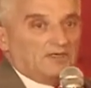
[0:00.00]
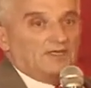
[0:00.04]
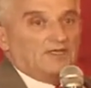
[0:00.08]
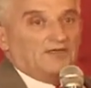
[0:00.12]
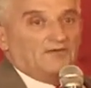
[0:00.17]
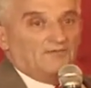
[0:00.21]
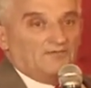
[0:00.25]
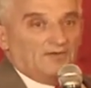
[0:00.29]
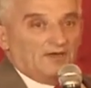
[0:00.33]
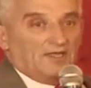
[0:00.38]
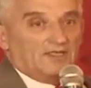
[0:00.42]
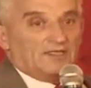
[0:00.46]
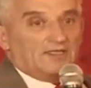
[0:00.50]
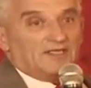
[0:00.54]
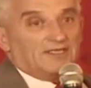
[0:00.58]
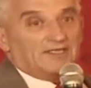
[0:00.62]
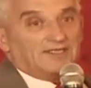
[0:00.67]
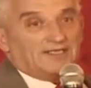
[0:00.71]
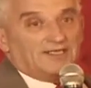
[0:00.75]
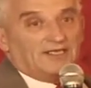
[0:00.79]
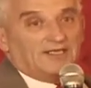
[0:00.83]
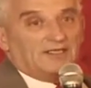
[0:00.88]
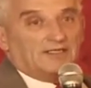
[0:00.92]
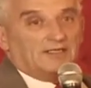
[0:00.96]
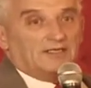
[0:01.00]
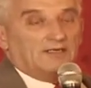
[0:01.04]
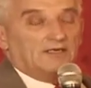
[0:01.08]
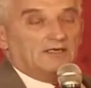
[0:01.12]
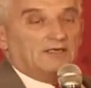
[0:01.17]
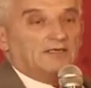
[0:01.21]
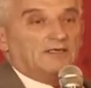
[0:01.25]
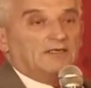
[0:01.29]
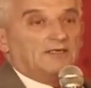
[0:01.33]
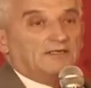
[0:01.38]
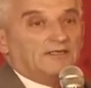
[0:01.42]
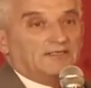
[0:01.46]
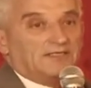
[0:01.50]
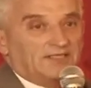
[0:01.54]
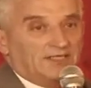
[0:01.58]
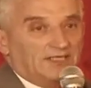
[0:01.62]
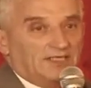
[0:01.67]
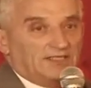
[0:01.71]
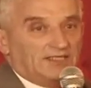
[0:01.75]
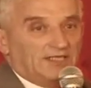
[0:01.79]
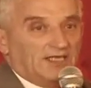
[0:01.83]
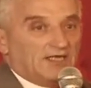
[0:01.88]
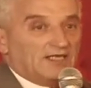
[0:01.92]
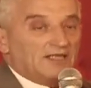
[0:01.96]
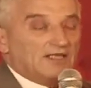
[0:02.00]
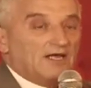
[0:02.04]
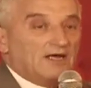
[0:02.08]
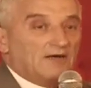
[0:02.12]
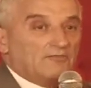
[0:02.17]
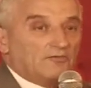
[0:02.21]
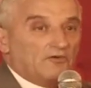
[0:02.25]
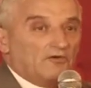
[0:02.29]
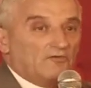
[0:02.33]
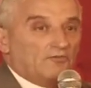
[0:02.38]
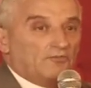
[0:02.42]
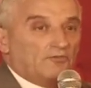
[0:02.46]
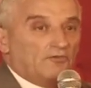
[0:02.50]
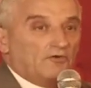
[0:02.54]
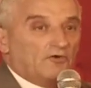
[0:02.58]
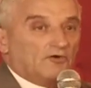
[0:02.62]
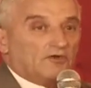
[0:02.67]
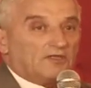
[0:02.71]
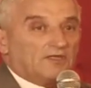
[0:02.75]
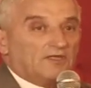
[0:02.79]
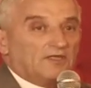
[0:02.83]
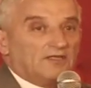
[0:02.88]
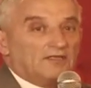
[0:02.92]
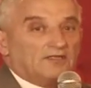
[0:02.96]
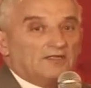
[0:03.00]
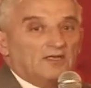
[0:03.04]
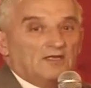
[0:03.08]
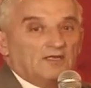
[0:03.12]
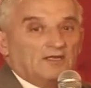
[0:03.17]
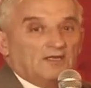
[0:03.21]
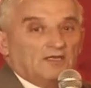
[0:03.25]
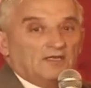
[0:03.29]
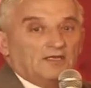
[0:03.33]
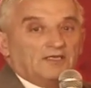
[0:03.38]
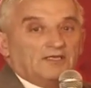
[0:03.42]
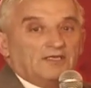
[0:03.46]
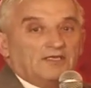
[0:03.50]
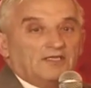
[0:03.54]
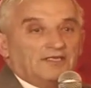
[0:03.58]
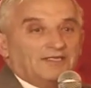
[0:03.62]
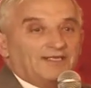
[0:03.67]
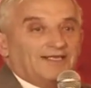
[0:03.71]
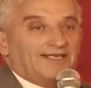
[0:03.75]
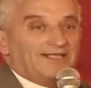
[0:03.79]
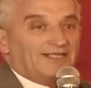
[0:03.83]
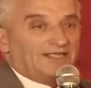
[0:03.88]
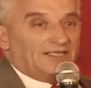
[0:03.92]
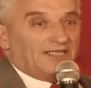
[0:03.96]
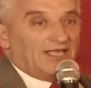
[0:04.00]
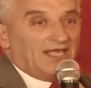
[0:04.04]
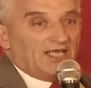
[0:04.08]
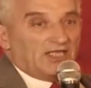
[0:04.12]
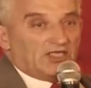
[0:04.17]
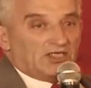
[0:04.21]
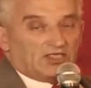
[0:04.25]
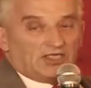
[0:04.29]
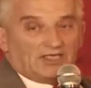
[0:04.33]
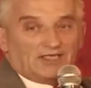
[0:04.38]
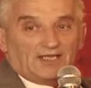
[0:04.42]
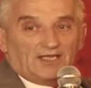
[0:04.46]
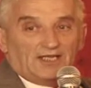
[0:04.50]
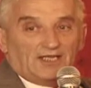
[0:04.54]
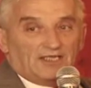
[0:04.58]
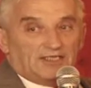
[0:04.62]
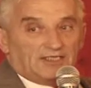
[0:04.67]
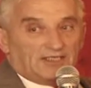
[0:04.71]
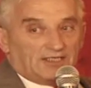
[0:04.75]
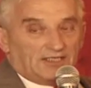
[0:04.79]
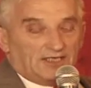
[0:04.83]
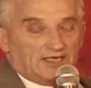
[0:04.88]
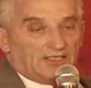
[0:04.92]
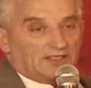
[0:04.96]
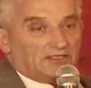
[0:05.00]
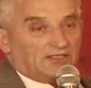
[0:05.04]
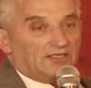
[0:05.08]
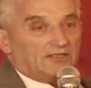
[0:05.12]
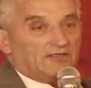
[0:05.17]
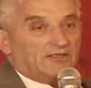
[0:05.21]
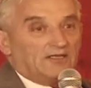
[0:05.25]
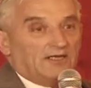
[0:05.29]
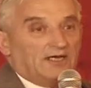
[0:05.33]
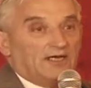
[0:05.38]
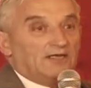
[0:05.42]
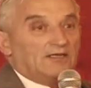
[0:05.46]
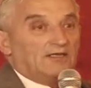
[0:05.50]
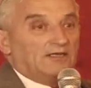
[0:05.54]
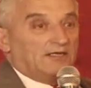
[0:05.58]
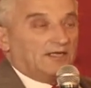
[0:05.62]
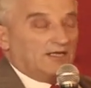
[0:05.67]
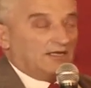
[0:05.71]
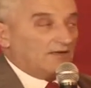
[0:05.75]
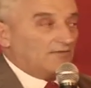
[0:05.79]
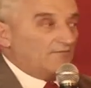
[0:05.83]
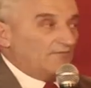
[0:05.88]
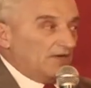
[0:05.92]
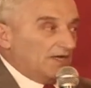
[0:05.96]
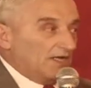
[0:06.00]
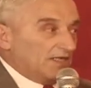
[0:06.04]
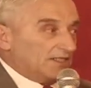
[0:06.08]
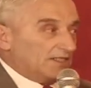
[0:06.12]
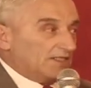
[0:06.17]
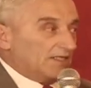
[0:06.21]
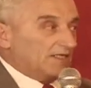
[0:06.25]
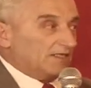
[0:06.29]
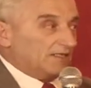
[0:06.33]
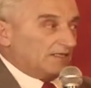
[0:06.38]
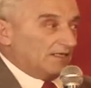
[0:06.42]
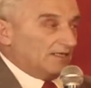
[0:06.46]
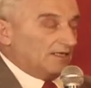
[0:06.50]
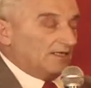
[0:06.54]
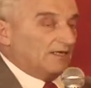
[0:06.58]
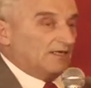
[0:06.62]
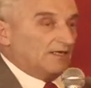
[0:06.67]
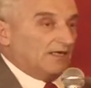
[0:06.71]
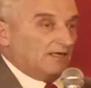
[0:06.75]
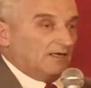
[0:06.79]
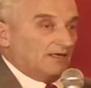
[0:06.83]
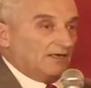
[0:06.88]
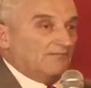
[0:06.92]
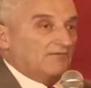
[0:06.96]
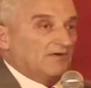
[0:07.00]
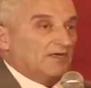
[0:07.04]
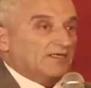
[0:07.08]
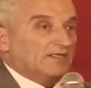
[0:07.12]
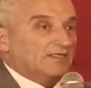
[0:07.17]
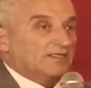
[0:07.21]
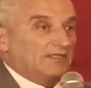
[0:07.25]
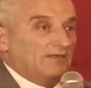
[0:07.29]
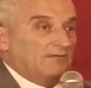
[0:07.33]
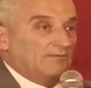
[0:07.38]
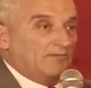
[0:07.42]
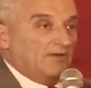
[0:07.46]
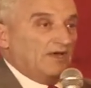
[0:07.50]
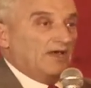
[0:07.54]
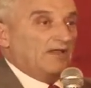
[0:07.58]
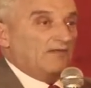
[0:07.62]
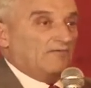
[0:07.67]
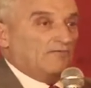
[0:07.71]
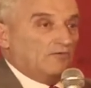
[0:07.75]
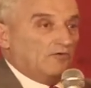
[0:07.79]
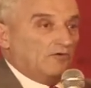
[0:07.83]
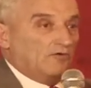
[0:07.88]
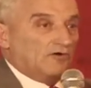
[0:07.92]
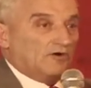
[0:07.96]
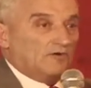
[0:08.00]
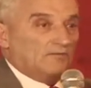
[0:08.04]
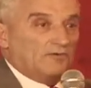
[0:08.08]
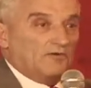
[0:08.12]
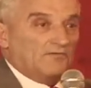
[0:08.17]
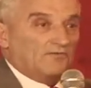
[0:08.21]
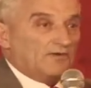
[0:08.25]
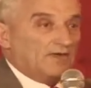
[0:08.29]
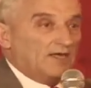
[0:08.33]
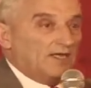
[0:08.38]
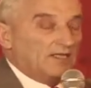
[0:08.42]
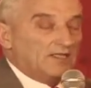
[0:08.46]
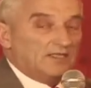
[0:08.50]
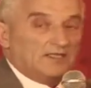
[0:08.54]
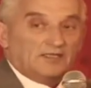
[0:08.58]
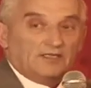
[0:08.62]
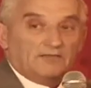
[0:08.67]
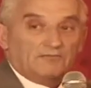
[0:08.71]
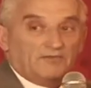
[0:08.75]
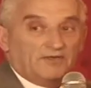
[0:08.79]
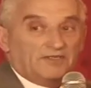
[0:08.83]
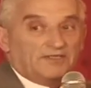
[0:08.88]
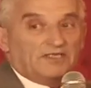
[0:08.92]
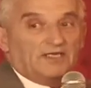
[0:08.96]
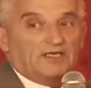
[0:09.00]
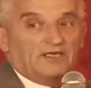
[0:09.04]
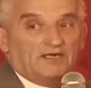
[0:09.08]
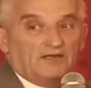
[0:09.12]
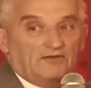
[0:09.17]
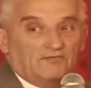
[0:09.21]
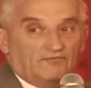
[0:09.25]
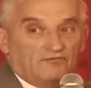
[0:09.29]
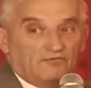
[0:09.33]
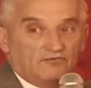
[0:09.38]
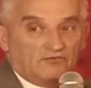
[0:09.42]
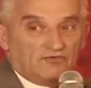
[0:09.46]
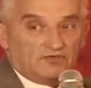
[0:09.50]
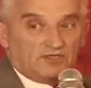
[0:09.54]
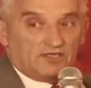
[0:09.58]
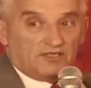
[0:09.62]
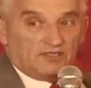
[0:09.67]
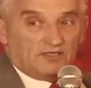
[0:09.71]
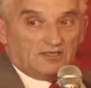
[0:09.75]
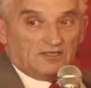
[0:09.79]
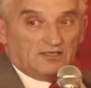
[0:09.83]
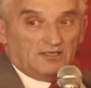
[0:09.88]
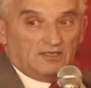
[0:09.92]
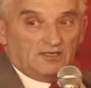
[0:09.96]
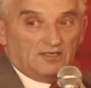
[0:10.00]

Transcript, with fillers: event than City Club of Portland. It intentionally started, I request debate forum of candidates, but they refused it.